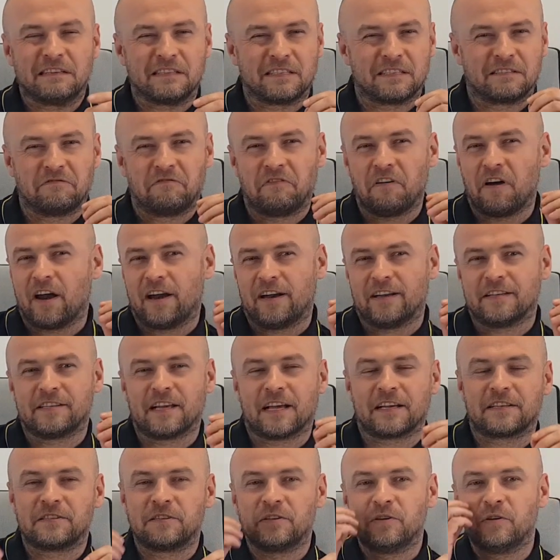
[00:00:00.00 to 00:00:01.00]
It's a very
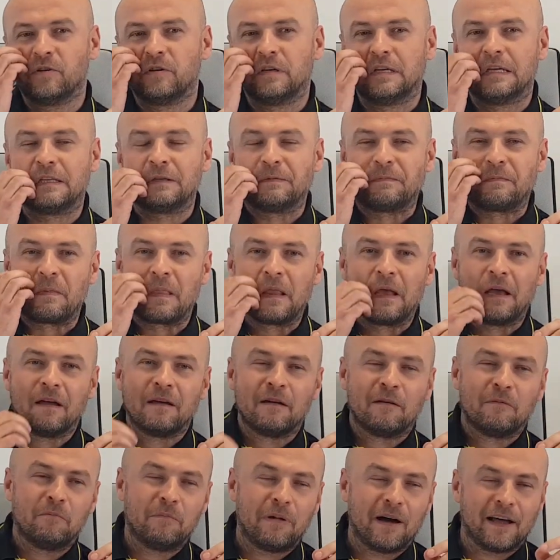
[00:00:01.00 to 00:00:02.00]
sexy unit,
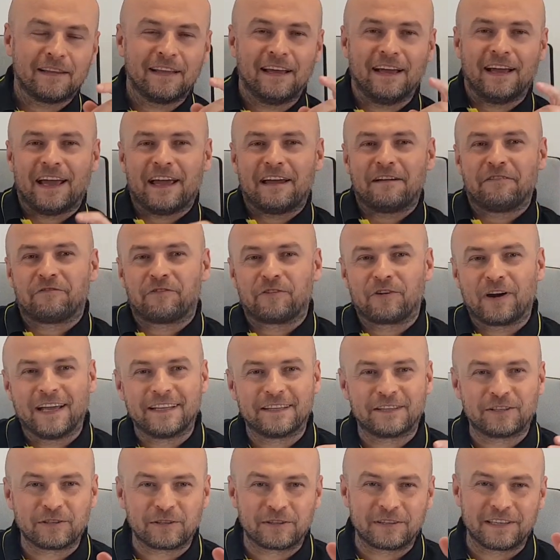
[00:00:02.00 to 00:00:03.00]
but I'm
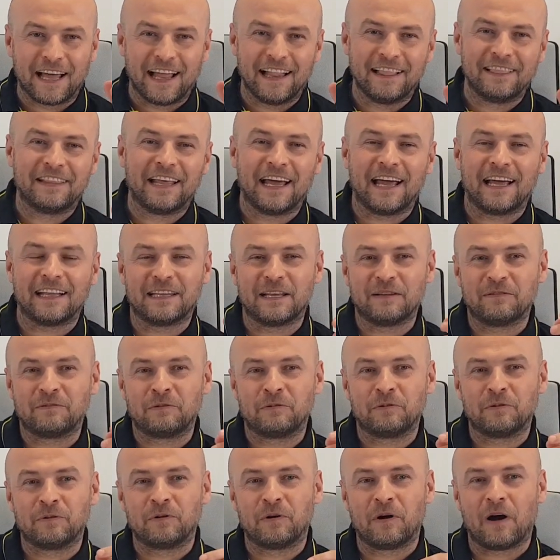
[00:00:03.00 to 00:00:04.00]
afraid to tell
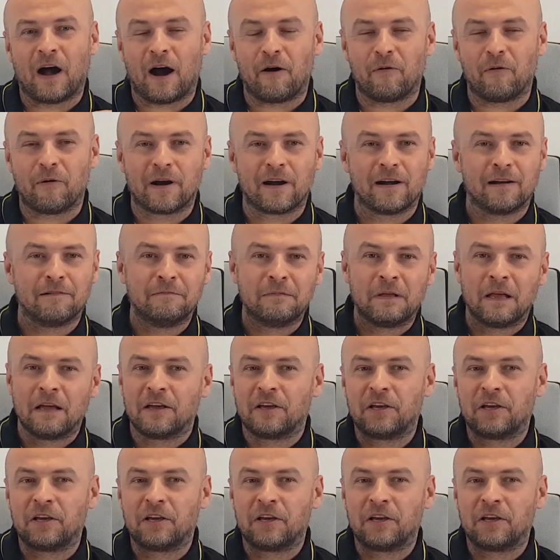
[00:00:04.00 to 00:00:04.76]
that to our